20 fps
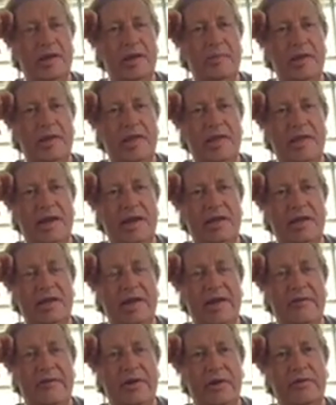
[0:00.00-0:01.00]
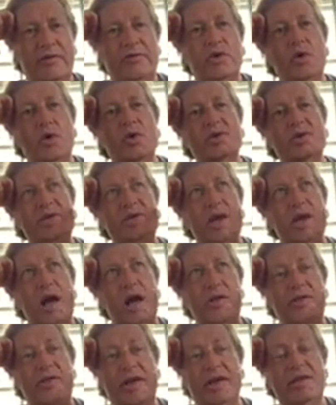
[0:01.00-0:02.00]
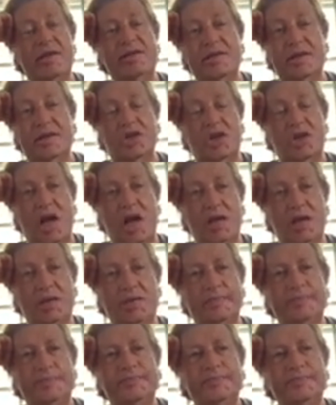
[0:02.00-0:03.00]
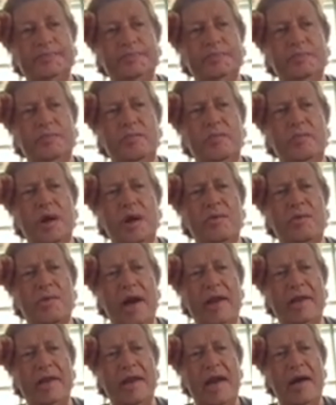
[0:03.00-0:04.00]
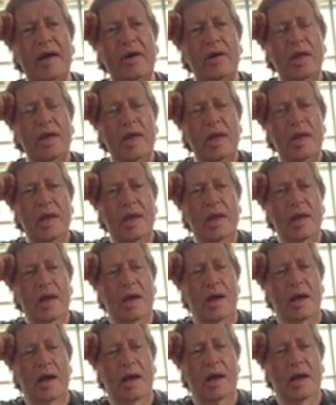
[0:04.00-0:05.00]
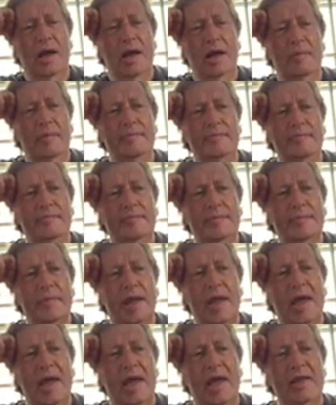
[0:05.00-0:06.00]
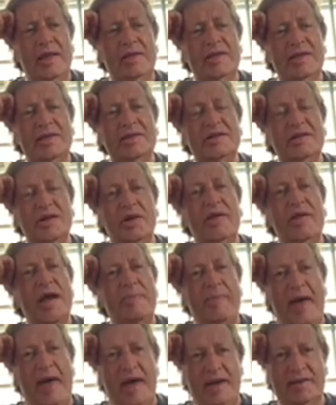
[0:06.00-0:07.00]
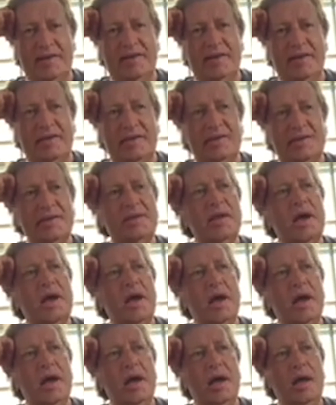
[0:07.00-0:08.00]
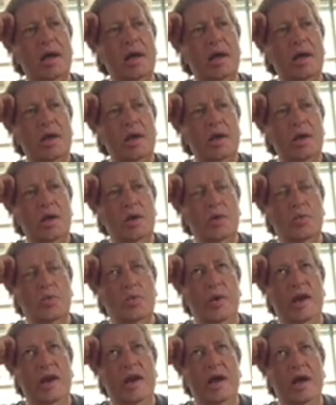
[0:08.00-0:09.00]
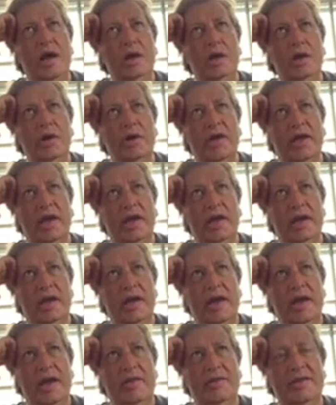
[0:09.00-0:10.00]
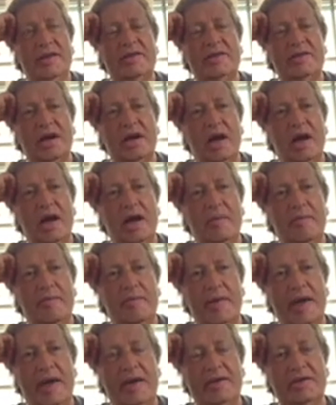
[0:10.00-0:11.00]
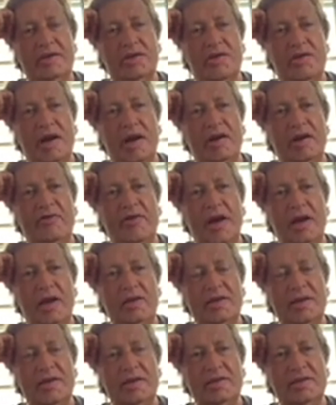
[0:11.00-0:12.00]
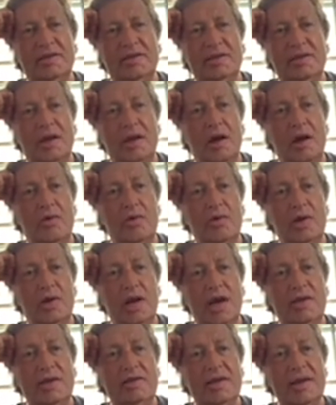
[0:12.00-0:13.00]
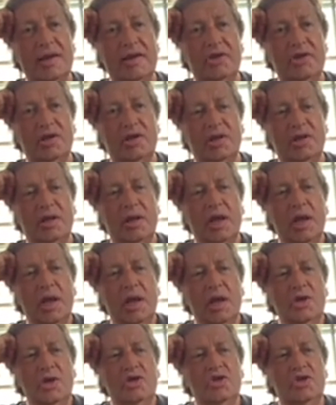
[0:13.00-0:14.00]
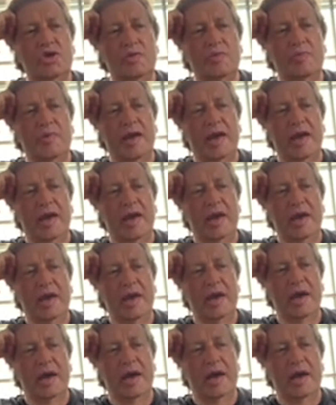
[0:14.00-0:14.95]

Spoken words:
them in that endeavor. Of course, our theaters are shut right now. And until that passes, we are looking at this time as creative artists in our organization to be